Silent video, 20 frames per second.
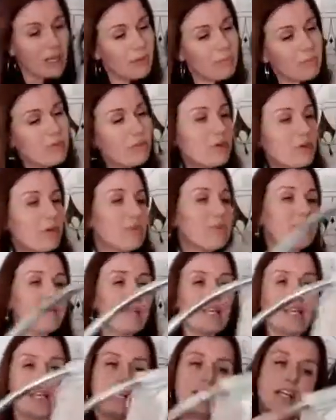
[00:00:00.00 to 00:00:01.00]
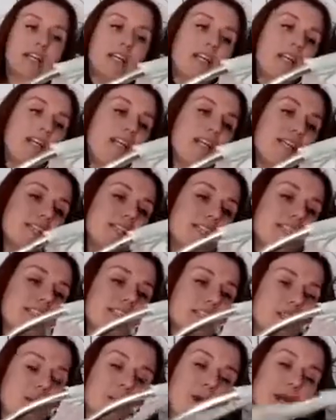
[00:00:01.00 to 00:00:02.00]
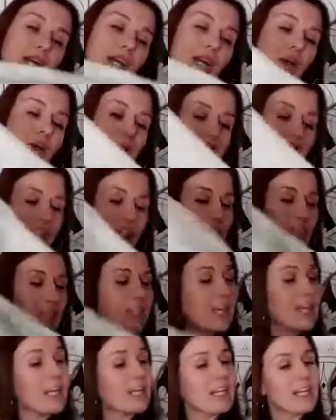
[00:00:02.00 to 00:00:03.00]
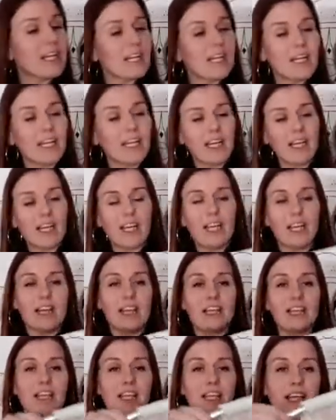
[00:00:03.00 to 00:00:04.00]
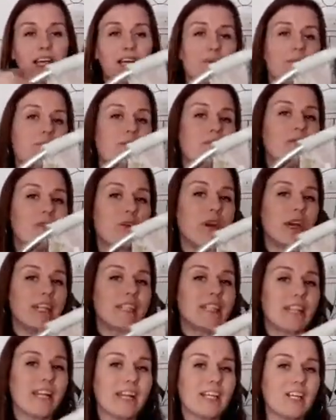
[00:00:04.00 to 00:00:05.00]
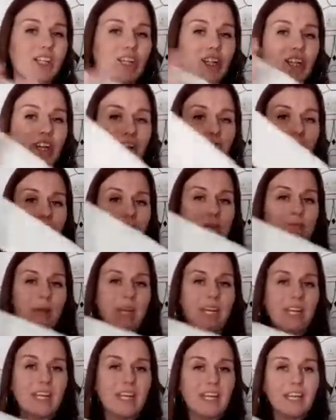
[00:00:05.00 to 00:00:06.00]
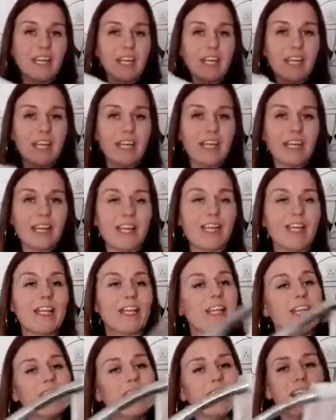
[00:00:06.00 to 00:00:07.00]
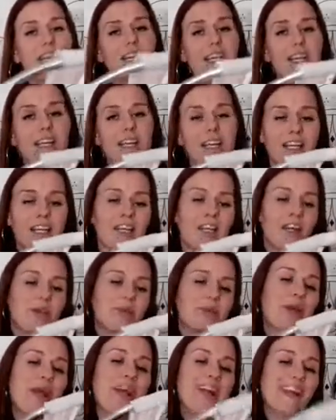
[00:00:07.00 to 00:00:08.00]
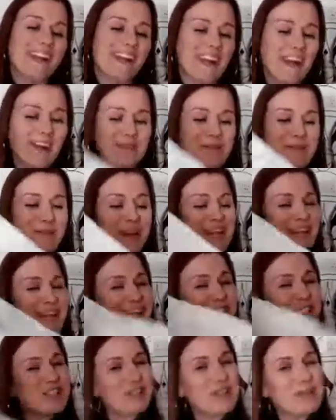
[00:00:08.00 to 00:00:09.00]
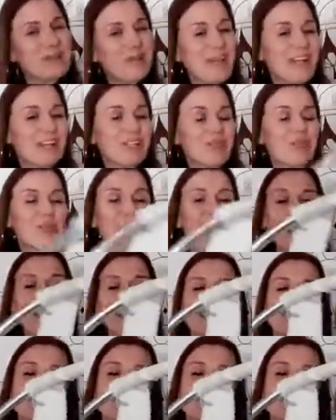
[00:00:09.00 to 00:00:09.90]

Probably isn't as quick going as you think. I think before isolation I was making I was making dreamcatcher packs